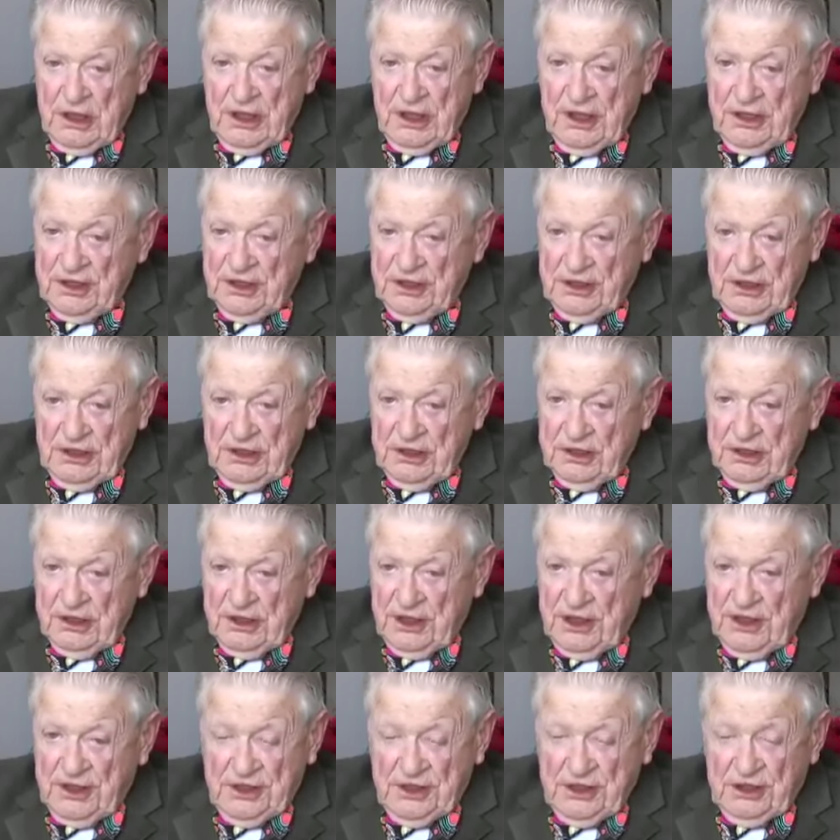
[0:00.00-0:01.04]
any,
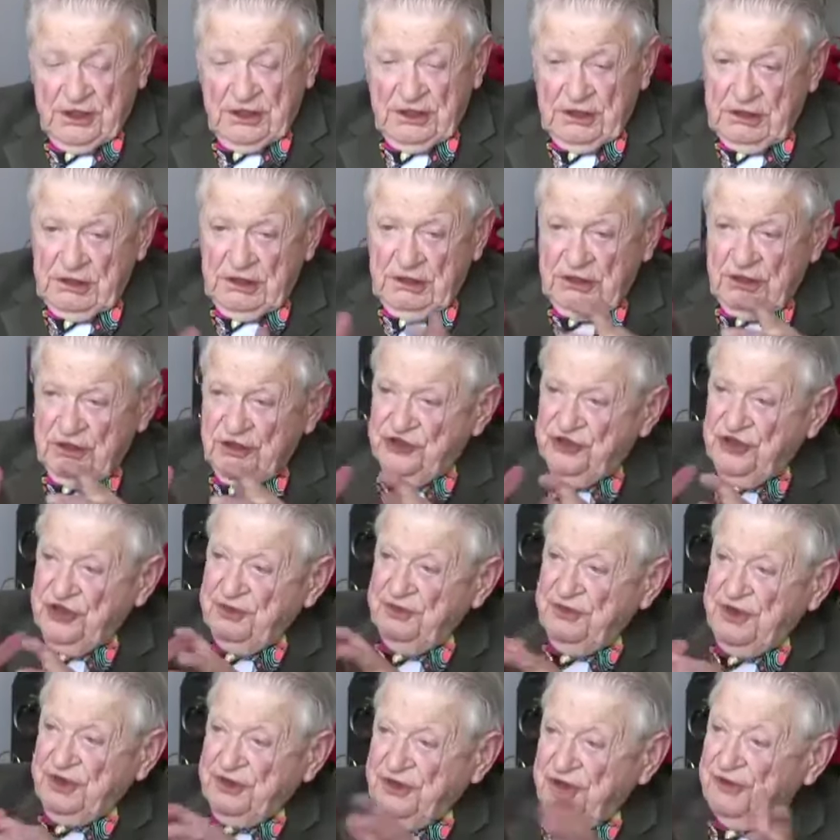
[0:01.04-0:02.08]
any
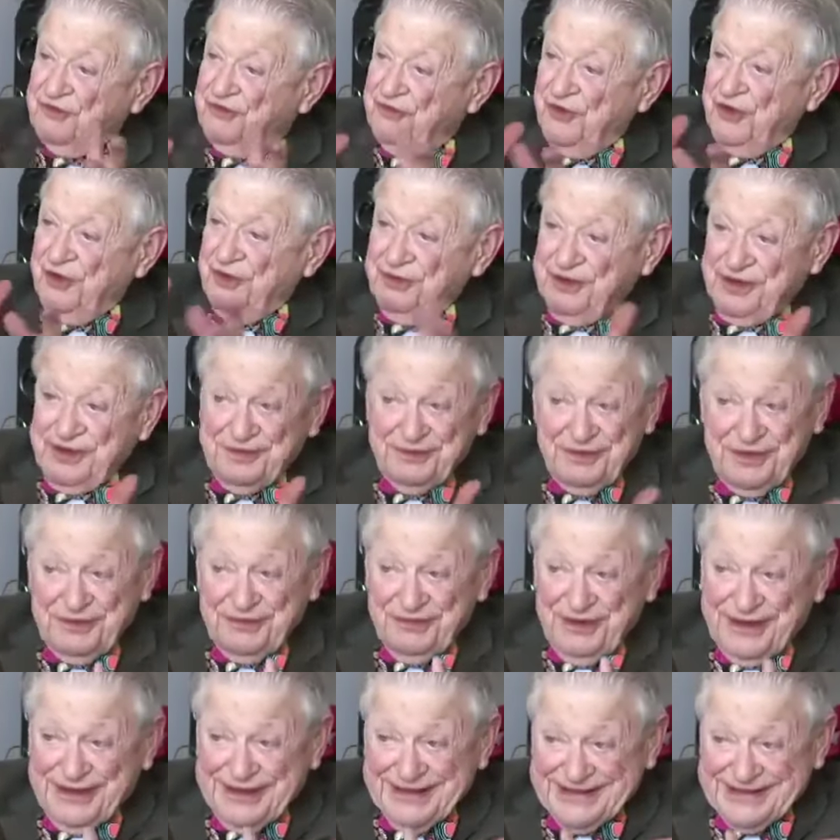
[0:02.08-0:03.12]
geometric form can be
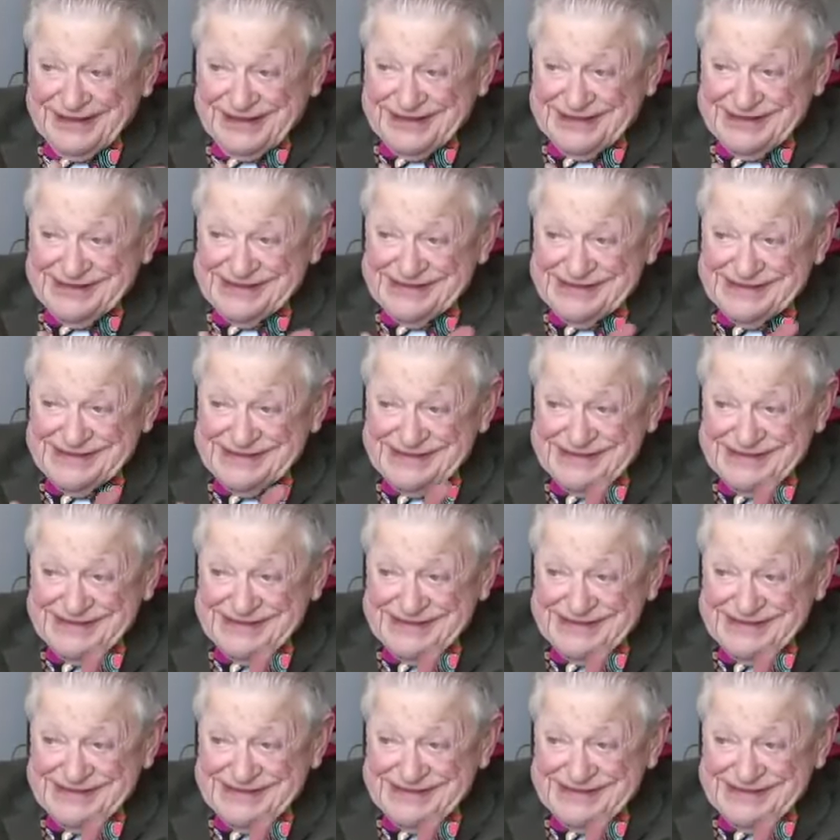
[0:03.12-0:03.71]
made.